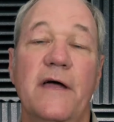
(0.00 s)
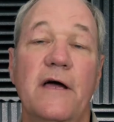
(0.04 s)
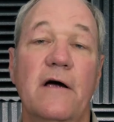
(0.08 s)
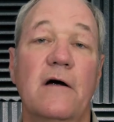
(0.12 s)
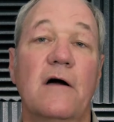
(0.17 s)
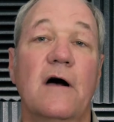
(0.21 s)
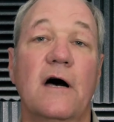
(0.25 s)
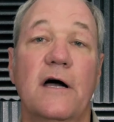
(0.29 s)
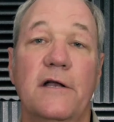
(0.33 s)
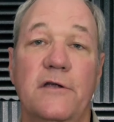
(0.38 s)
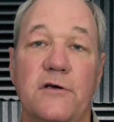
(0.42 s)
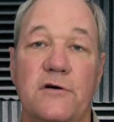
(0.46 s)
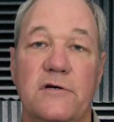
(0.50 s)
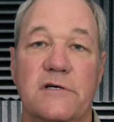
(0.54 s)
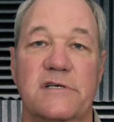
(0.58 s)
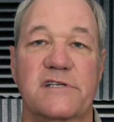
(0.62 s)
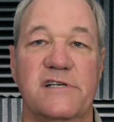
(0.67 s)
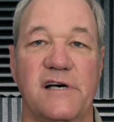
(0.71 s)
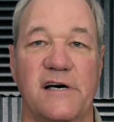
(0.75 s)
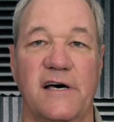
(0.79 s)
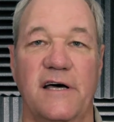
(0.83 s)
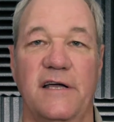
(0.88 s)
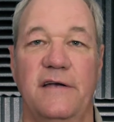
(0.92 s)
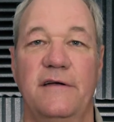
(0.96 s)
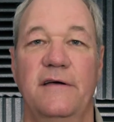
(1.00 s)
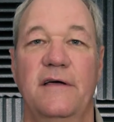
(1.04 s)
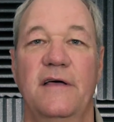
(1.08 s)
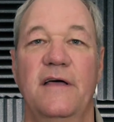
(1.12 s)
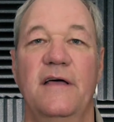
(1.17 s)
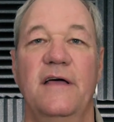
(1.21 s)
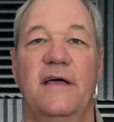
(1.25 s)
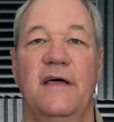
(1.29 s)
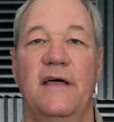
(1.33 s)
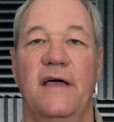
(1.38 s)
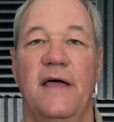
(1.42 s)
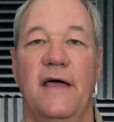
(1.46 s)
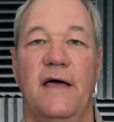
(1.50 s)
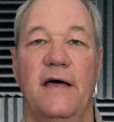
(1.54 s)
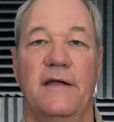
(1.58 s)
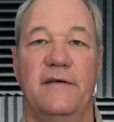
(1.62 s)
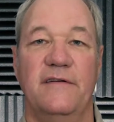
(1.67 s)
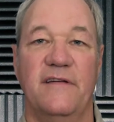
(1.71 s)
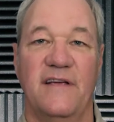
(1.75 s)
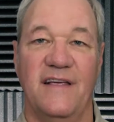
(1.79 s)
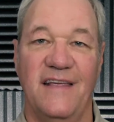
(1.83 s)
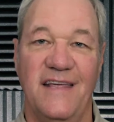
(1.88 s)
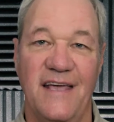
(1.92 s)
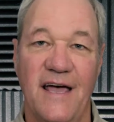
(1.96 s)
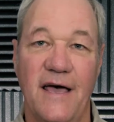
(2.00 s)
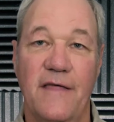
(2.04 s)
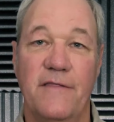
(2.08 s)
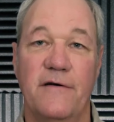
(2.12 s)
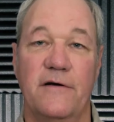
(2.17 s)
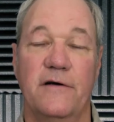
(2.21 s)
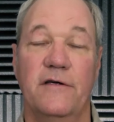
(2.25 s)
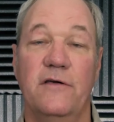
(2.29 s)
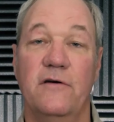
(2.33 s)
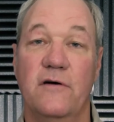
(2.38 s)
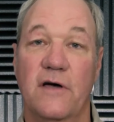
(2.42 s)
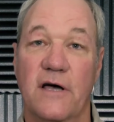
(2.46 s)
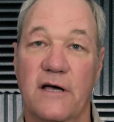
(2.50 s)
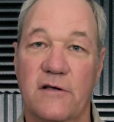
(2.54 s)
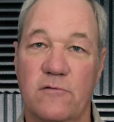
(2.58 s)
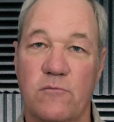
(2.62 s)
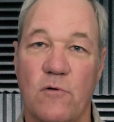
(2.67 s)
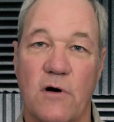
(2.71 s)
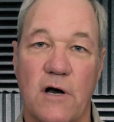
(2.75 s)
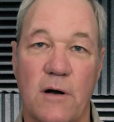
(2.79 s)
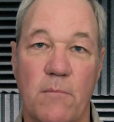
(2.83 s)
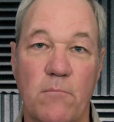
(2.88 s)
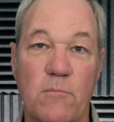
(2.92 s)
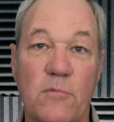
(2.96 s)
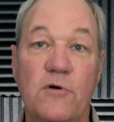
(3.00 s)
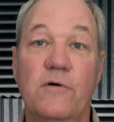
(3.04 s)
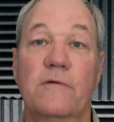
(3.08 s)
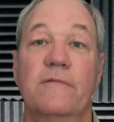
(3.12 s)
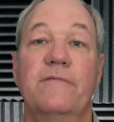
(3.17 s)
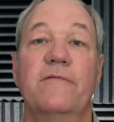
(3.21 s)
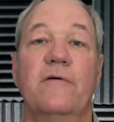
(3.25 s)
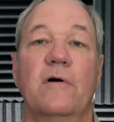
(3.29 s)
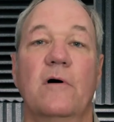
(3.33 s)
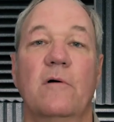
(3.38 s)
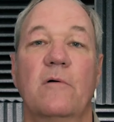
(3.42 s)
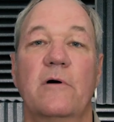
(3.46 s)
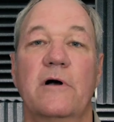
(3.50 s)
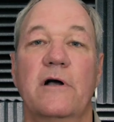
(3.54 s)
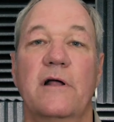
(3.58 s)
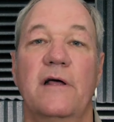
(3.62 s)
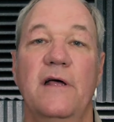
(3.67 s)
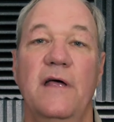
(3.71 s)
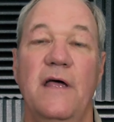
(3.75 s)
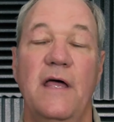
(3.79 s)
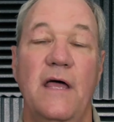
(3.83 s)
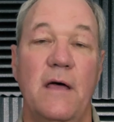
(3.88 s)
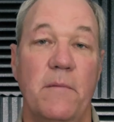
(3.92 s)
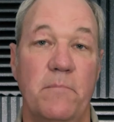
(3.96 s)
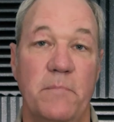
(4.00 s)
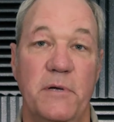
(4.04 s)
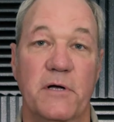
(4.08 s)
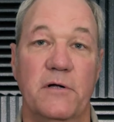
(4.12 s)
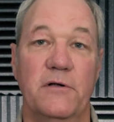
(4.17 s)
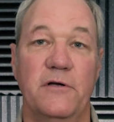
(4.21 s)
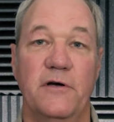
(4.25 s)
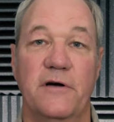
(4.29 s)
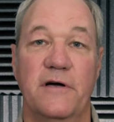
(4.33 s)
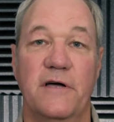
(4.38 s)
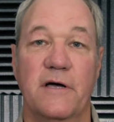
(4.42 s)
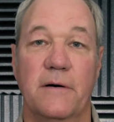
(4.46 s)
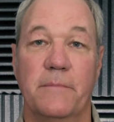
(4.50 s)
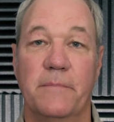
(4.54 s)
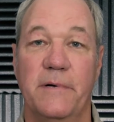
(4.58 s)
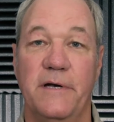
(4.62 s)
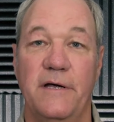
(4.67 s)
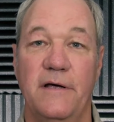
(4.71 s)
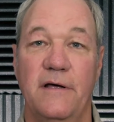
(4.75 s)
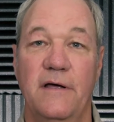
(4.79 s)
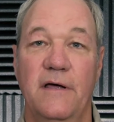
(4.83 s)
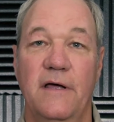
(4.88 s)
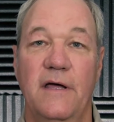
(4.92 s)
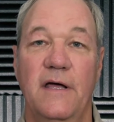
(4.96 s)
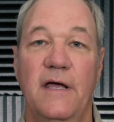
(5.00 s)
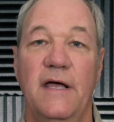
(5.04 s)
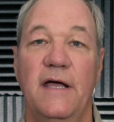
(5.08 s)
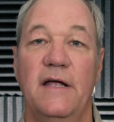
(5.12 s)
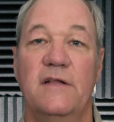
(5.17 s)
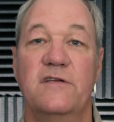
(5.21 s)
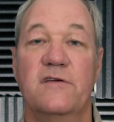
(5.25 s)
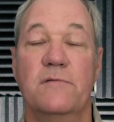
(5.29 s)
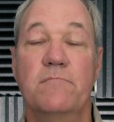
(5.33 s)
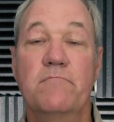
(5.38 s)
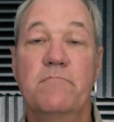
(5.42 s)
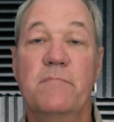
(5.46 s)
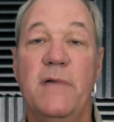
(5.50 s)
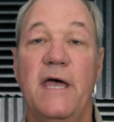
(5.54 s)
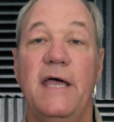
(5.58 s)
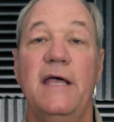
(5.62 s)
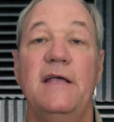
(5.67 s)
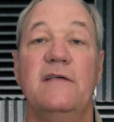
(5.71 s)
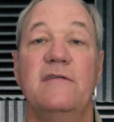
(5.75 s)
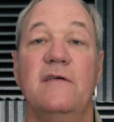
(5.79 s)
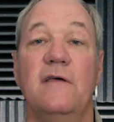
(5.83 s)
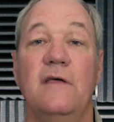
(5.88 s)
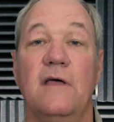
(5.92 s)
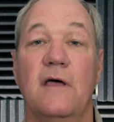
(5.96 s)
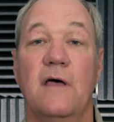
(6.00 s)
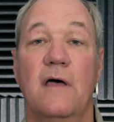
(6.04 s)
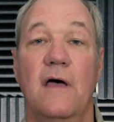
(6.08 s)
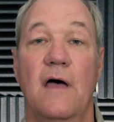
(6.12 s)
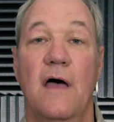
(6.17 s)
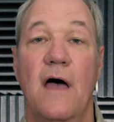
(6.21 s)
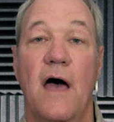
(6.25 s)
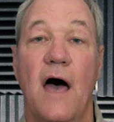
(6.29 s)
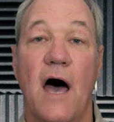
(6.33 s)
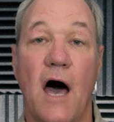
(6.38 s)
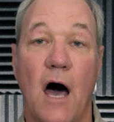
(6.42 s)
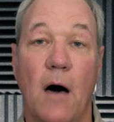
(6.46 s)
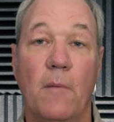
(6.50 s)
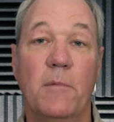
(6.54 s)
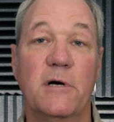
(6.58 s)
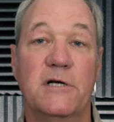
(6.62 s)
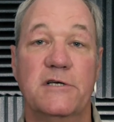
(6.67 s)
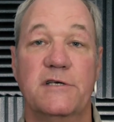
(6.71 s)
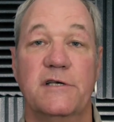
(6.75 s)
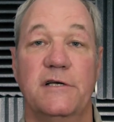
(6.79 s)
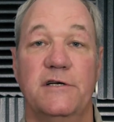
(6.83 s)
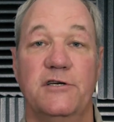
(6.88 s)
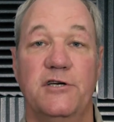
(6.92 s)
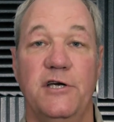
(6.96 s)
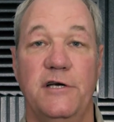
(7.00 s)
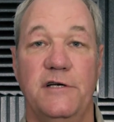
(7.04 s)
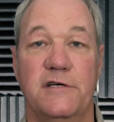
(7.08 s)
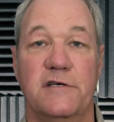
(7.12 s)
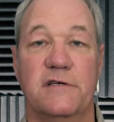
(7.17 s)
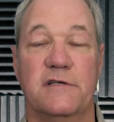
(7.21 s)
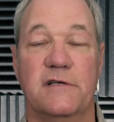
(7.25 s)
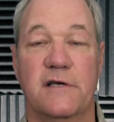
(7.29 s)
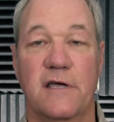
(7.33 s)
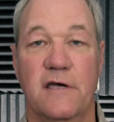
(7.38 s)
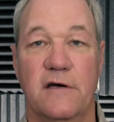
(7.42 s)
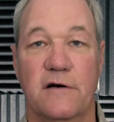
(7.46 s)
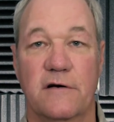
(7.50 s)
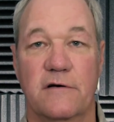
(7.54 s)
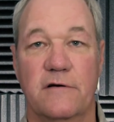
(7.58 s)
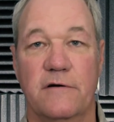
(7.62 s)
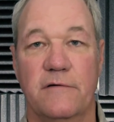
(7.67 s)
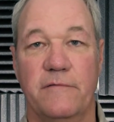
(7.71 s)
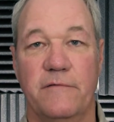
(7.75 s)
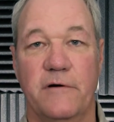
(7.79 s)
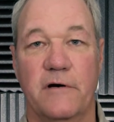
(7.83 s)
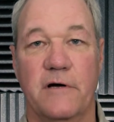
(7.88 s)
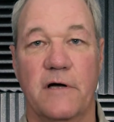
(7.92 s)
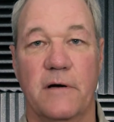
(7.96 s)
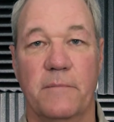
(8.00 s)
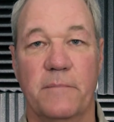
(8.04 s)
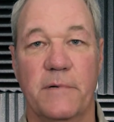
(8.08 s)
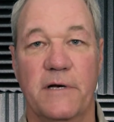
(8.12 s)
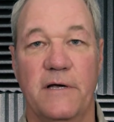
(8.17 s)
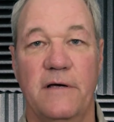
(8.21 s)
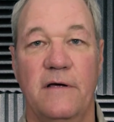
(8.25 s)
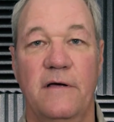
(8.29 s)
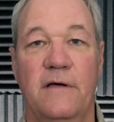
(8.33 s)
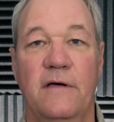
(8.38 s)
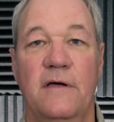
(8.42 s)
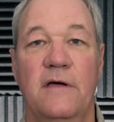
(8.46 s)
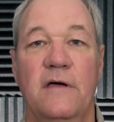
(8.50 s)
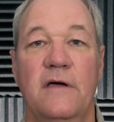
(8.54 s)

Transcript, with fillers: They're on your side. And together, you guys want to move forward and build your company. It's amazing how much that changes the character of your company.